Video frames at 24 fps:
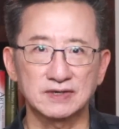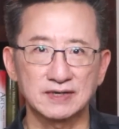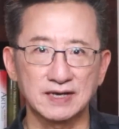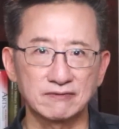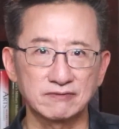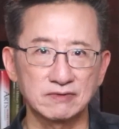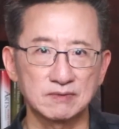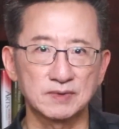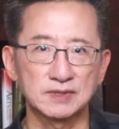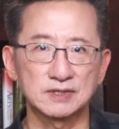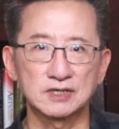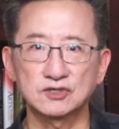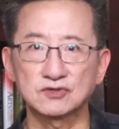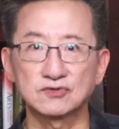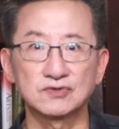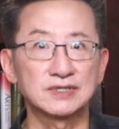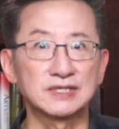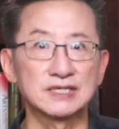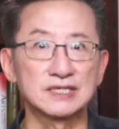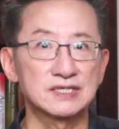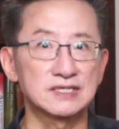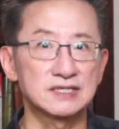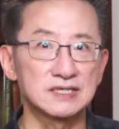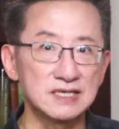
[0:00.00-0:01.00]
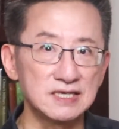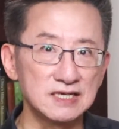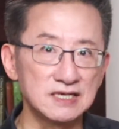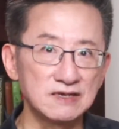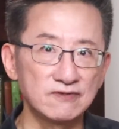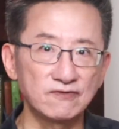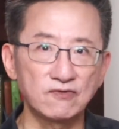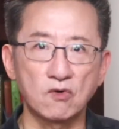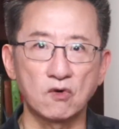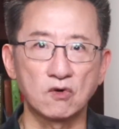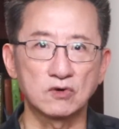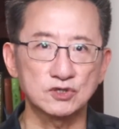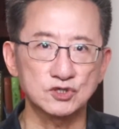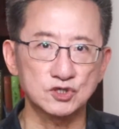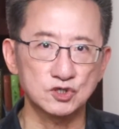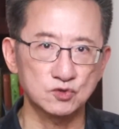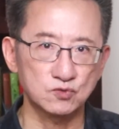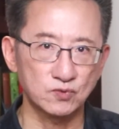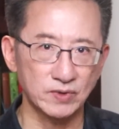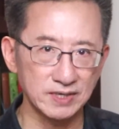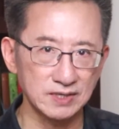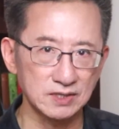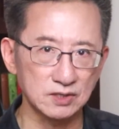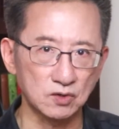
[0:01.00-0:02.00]
government to deceive or
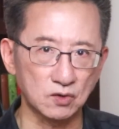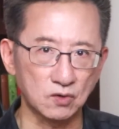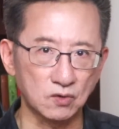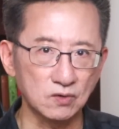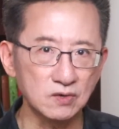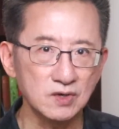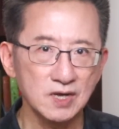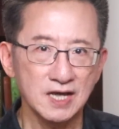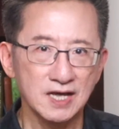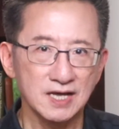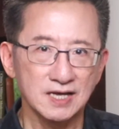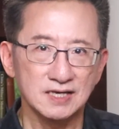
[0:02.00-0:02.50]
swindle.